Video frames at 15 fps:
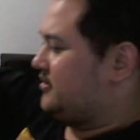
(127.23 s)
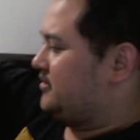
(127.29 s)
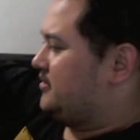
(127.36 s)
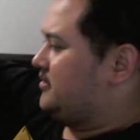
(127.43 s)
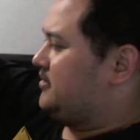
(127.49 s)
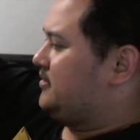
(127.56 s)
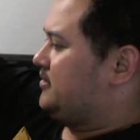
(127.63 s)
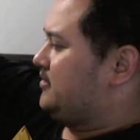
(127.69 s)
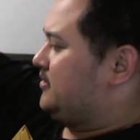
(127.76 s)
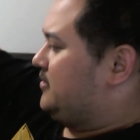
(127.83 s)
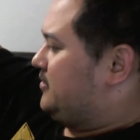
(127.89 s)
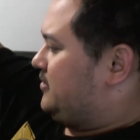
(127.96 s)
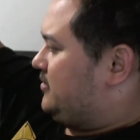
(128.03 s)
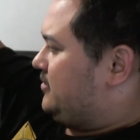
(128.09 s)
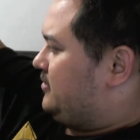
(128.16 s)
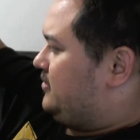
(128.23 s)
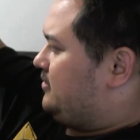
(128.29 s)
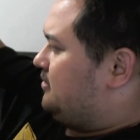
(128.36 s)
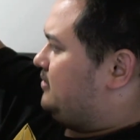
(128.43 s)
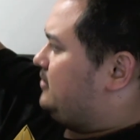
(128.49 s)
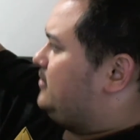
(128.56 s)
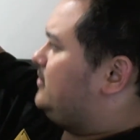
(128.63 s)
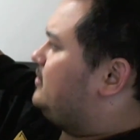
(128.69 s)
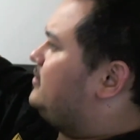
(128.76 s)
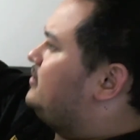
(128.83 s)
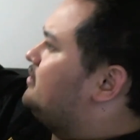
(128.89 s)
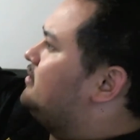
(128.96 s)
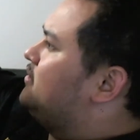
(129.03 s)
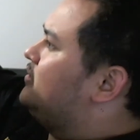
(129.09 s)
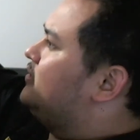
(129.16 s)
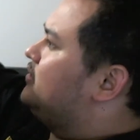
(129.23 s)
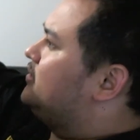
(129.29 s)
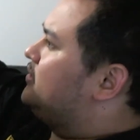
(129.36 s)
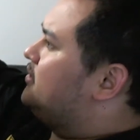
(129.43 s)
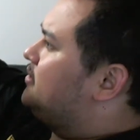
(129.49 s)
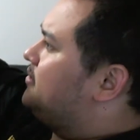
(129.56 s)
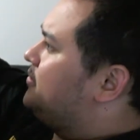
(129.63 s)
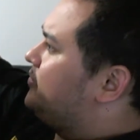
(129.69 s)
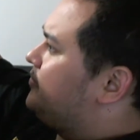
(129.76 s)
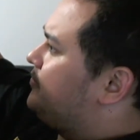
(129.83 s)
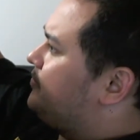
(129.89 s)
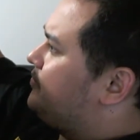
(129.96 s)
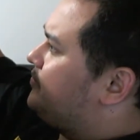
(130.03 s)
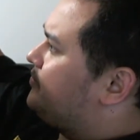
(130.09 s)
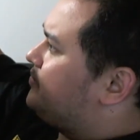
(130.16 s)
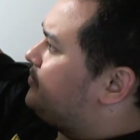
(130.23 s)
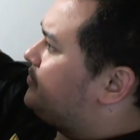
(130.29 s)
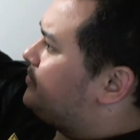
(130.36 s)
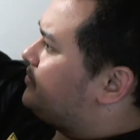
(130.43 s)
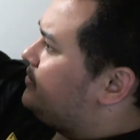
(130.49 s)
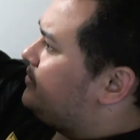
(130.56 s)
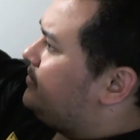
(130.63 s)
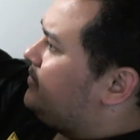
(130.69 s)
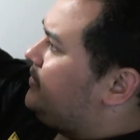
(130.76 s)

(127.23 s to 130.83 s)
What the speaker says: (no one is talking)